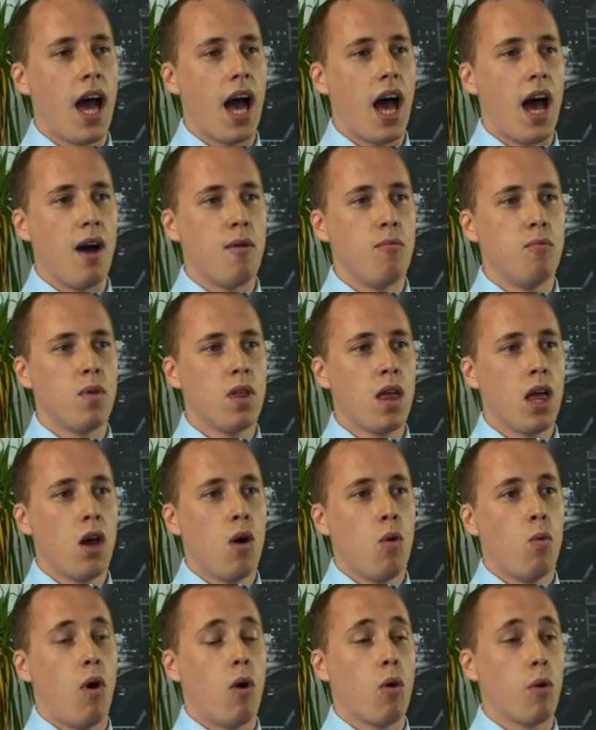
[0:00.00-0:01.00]

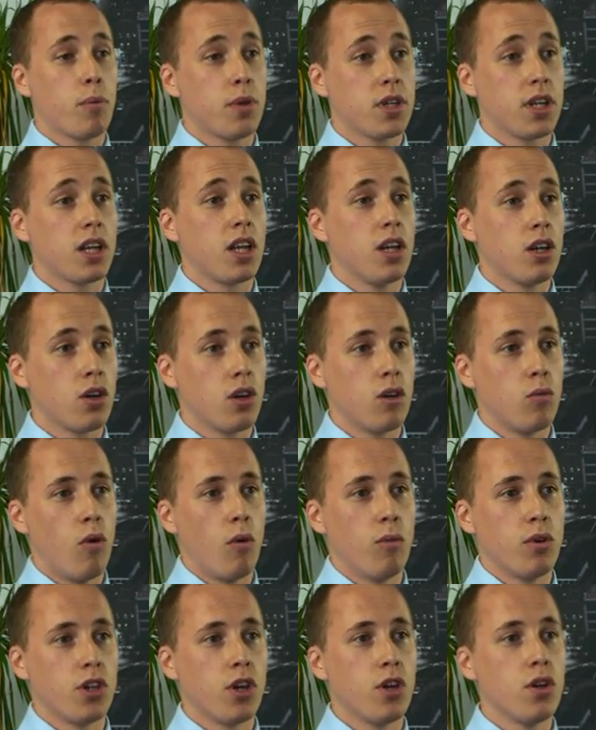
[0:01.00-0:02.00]
Why we're particularly good at
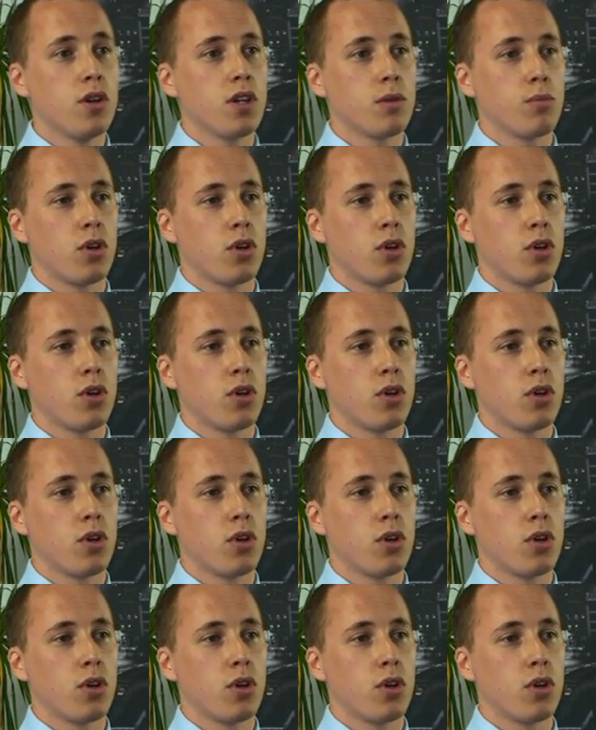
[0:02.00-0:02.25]
what we do is